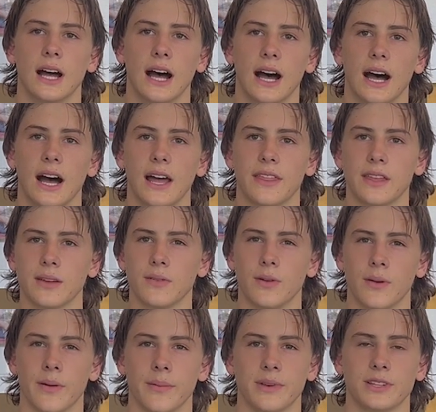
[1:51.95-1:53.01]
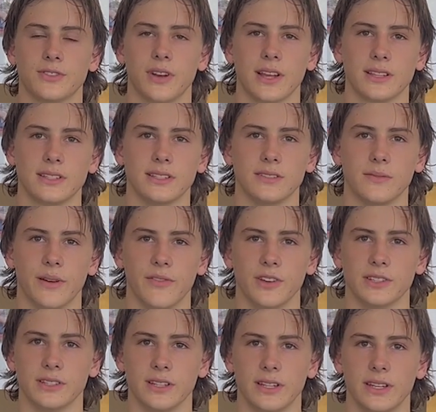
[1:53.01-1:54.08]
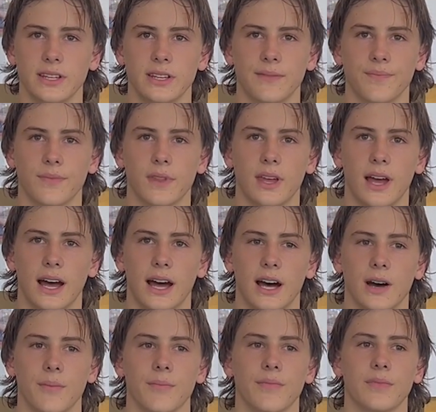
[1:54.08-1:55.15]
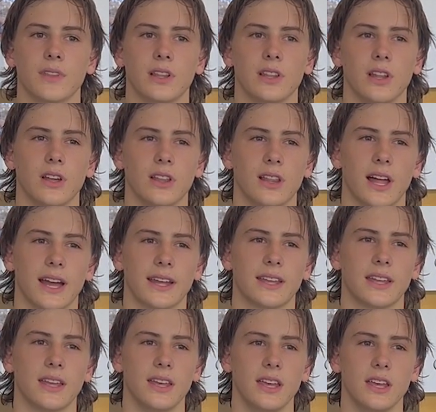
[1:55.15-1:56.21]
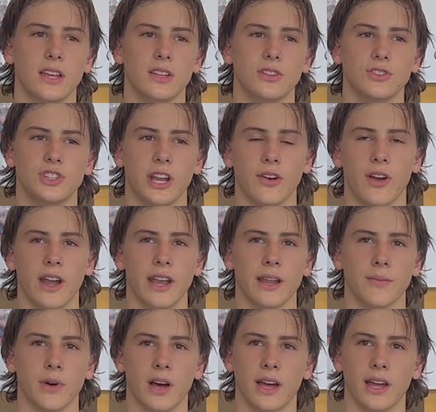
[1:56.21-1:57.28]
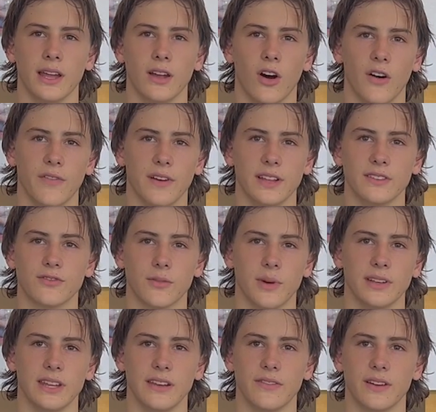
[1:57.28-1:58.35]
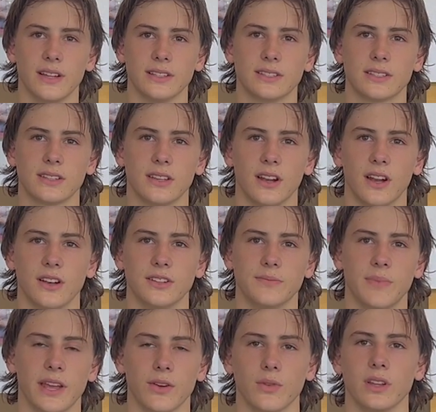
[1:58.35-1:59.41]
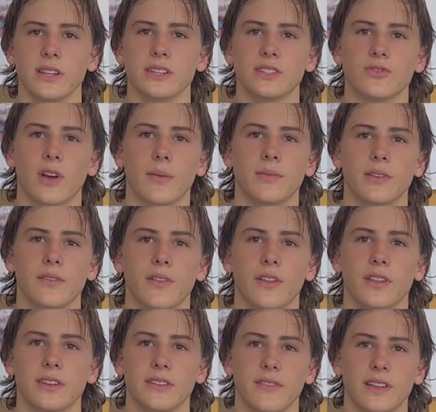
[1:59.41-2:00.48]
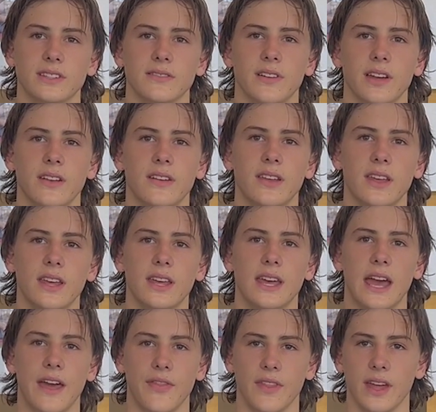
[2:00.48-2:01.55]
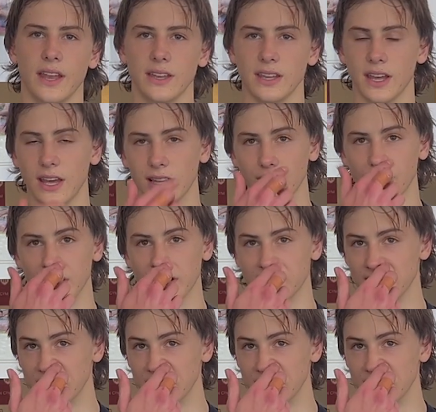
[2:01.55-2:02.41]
I think one of my big strengths is my versatility. Like generating my offense from my defense, you know, just being really disruptive on the defensive end, and then yeah, looking to